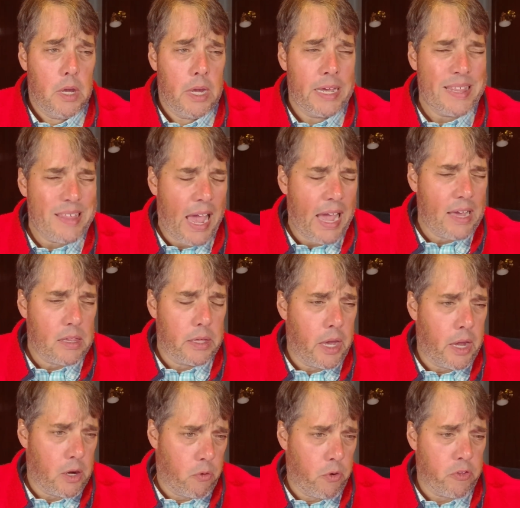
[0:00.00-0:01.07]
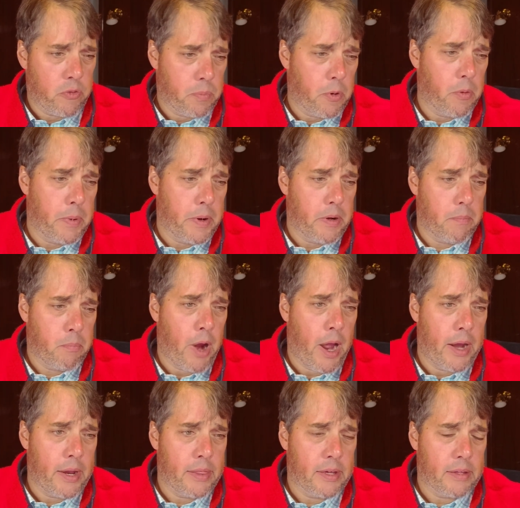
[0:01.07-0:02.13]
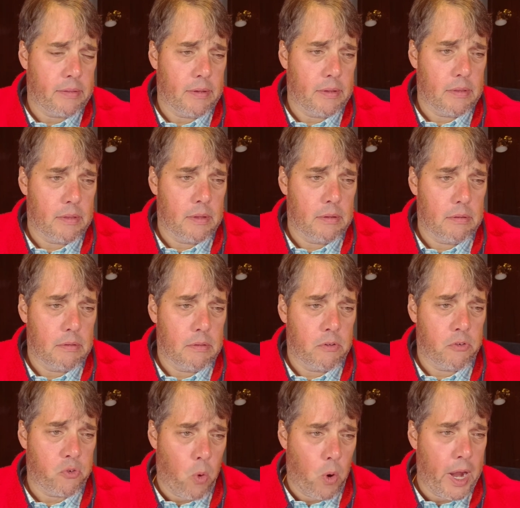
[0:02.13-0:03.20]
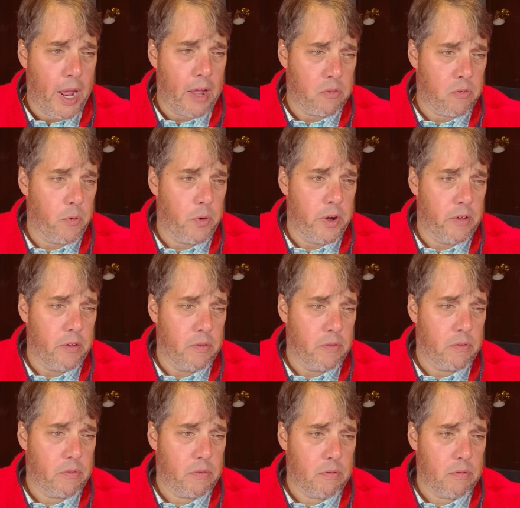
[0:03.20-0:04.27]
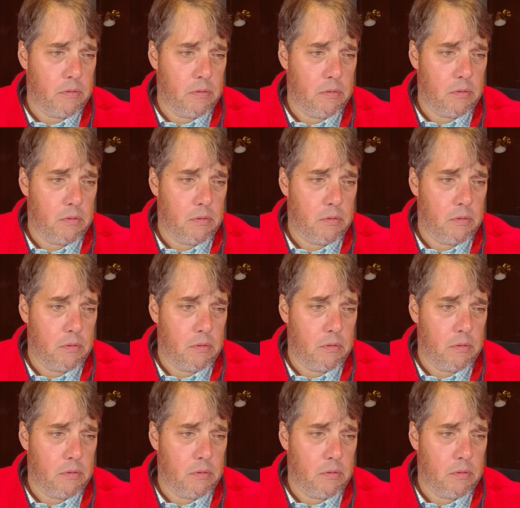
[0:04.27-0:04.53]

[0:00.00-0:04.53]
exactly on CRISPR, but Brad, I think the short answer is